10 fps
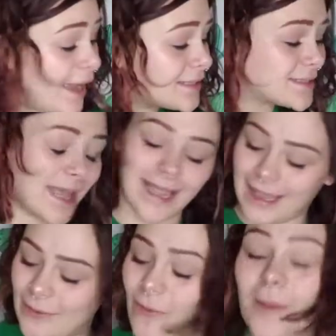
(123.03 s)
paint
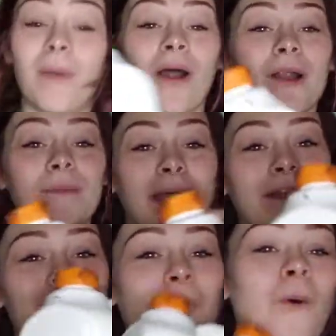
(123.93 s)
and one part my
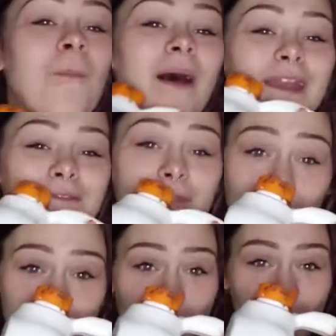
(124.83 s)
good old buddy
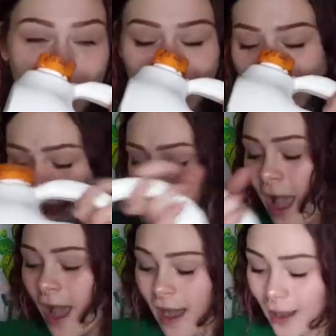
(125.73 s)
Floetrol here.
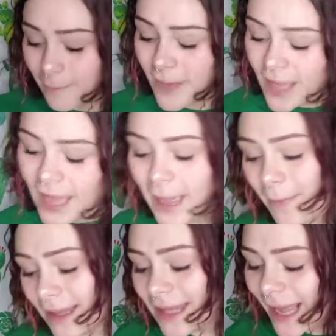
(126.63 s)

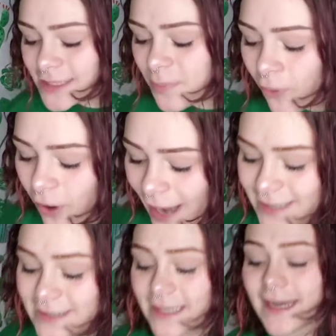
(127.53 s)
In my last pour,
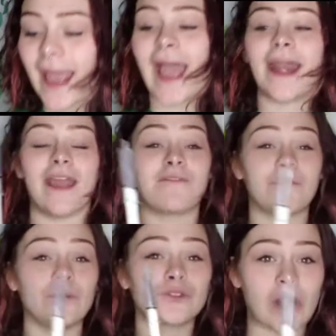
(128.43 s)
I did add a
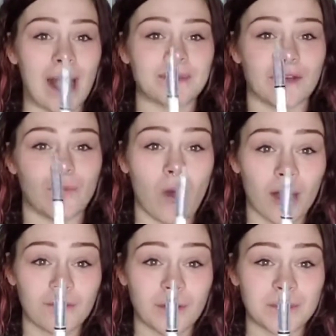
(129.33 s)
few drops of
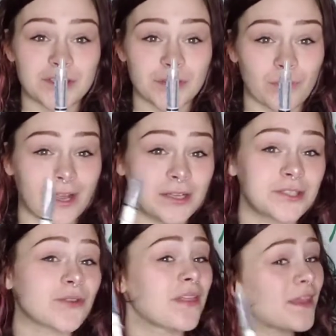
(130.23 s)
water from the
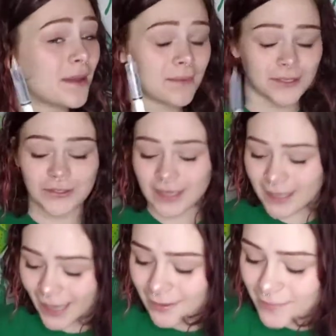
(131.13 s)
syringe. So I think I'm going to do that
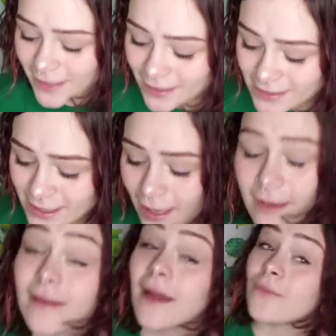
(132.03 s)
again because
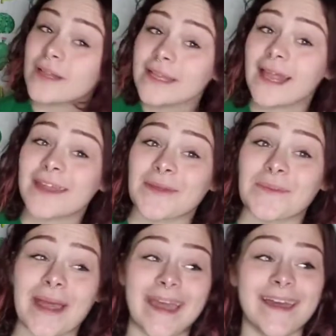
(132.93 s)
I really like
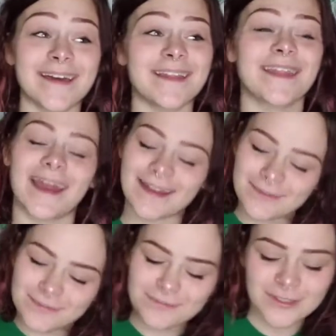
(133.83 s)
the way that
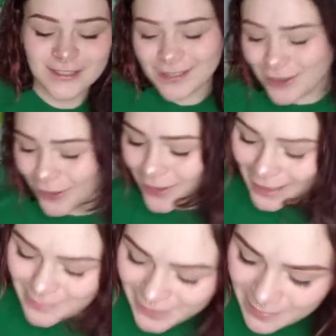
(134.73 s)
it, you know,
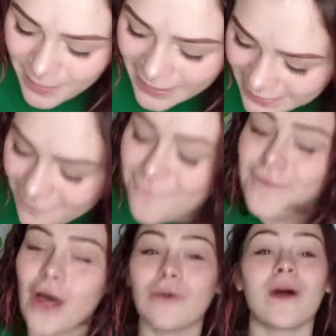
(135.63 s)
kind of made the paint
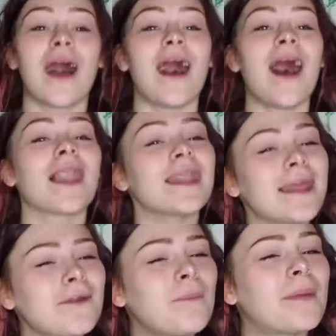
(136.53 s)
flow a
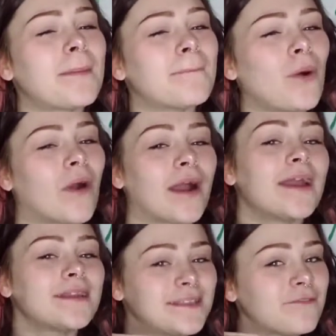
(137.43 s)
little bit more
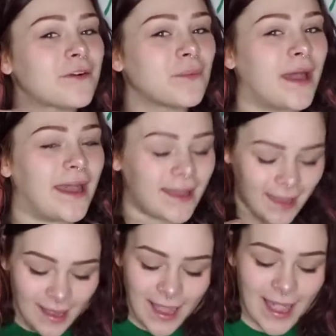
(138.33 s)
in a different way.
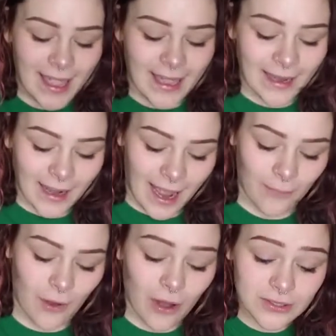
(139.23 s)
And
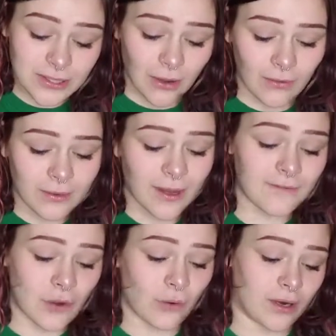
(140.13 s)
I will also,
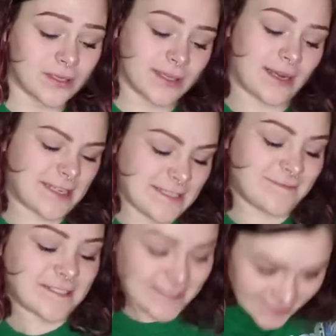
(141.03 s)
of course, I can
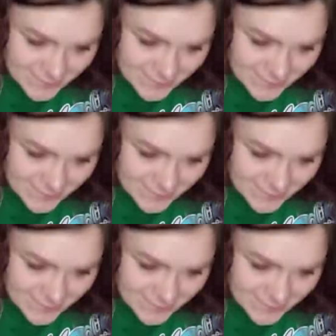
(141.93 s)
never get